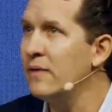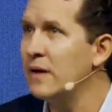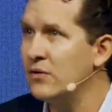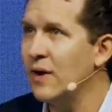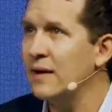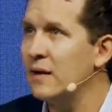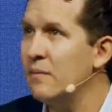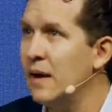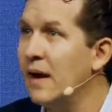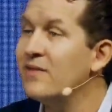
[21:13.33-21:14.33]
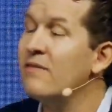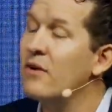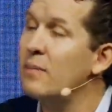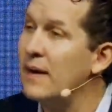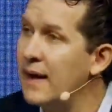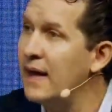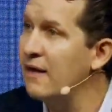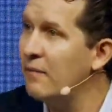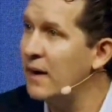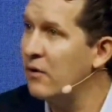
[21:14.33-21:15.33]
that attracted me at the very beginning of
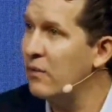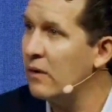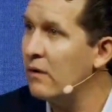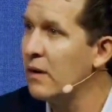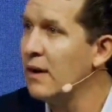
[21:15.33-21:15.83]
my career,